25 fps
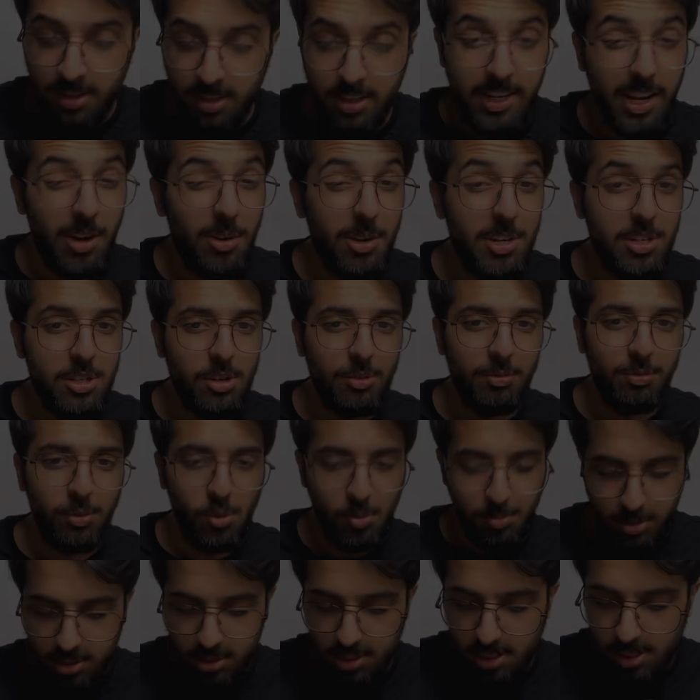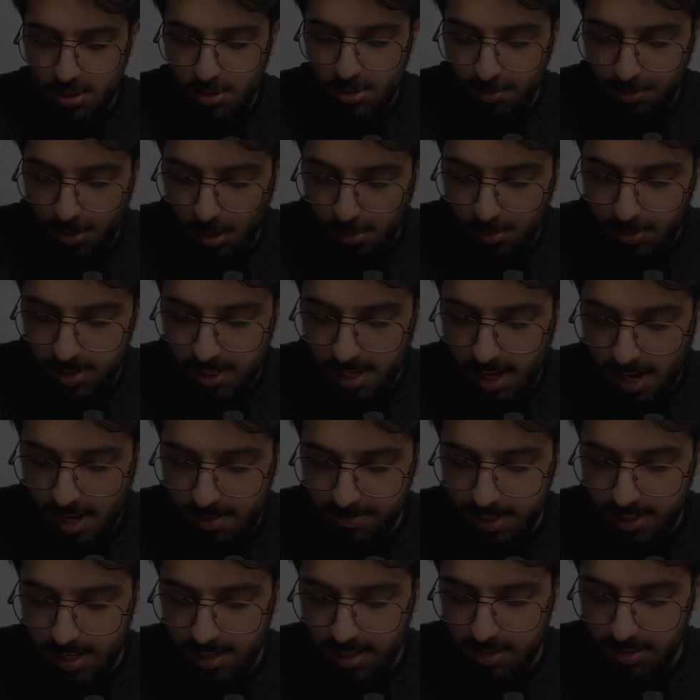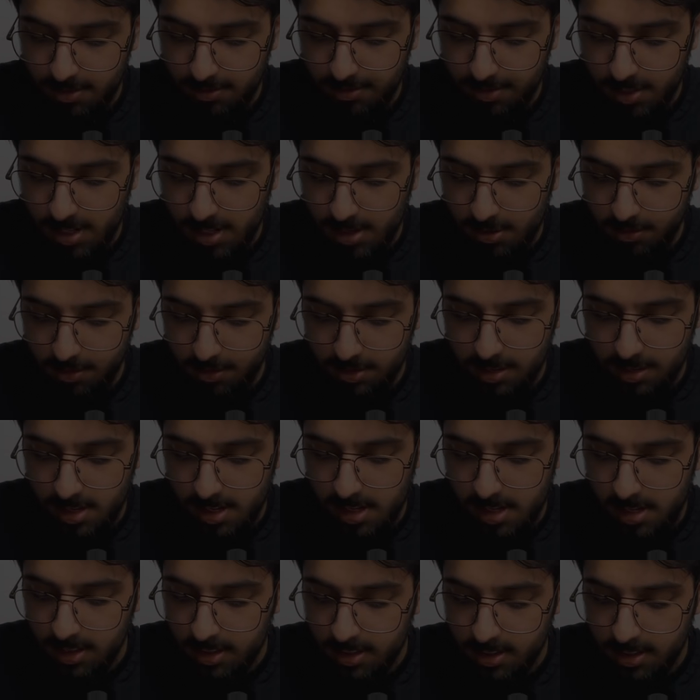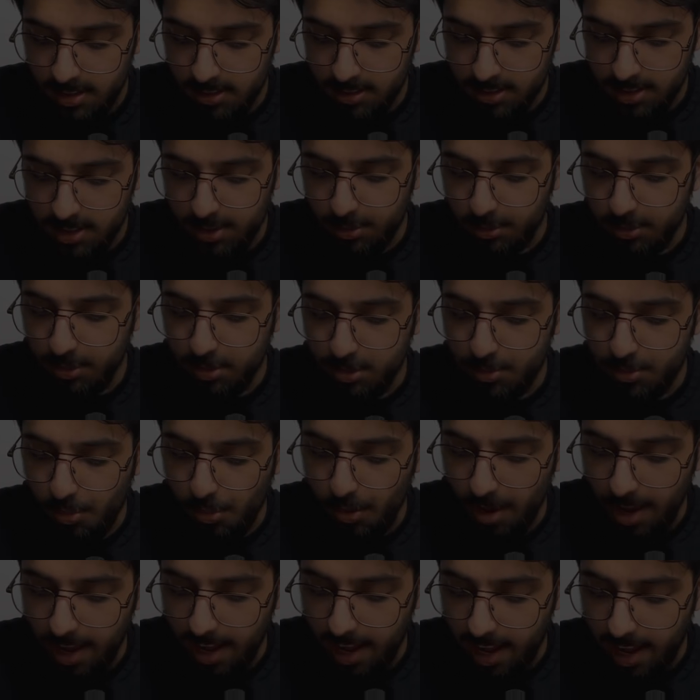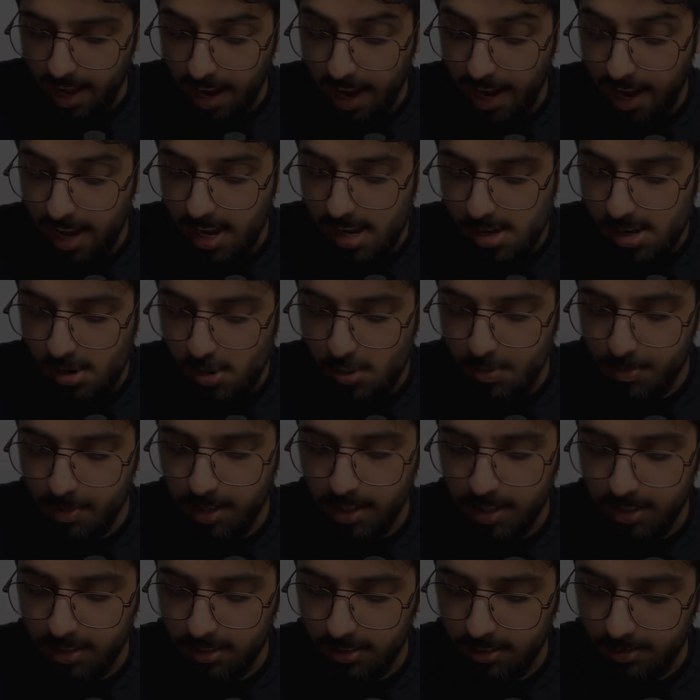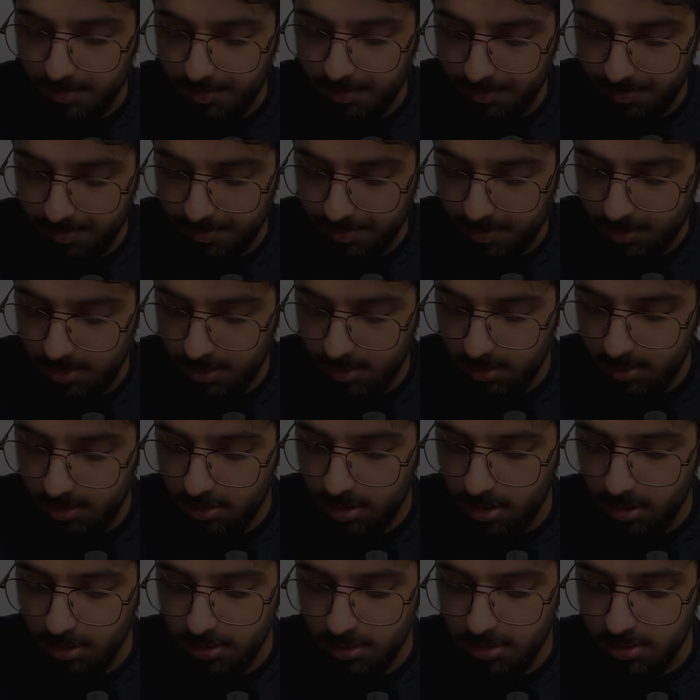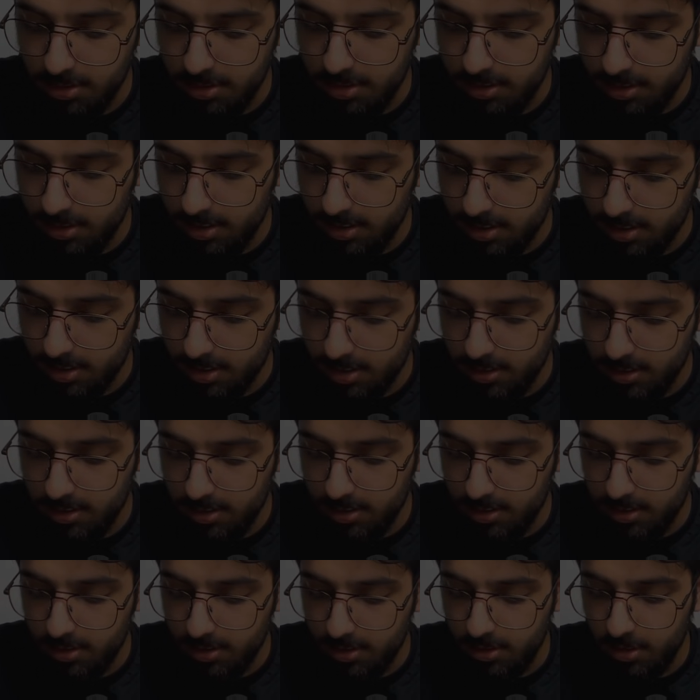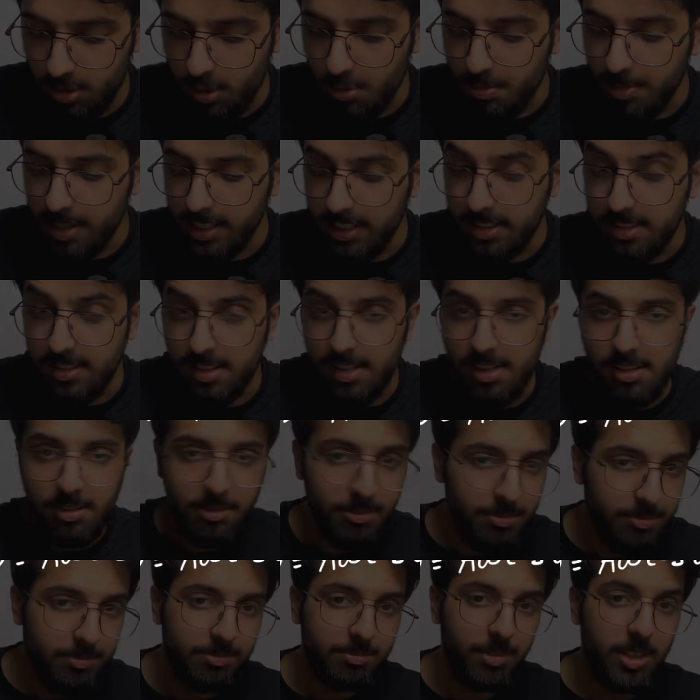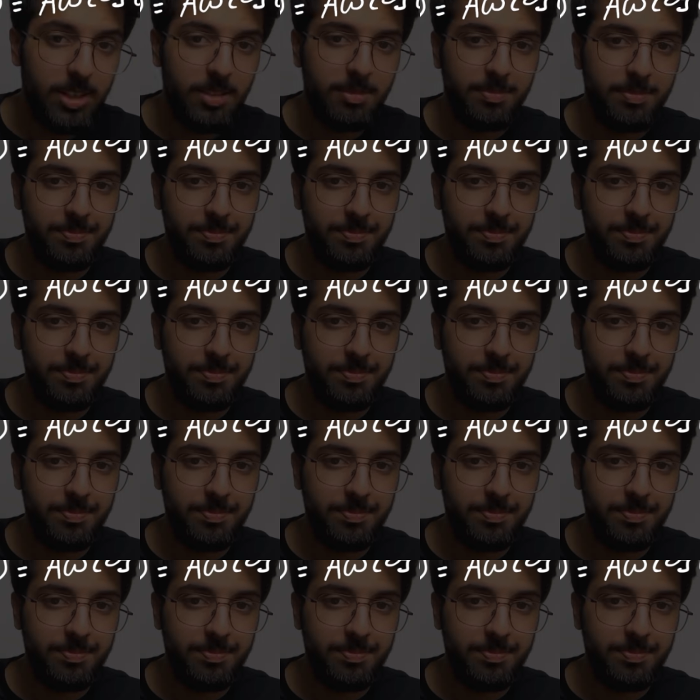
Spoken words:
Now in your formula sheet, you probably have it as V of t is equal to a omega cos omega t, right?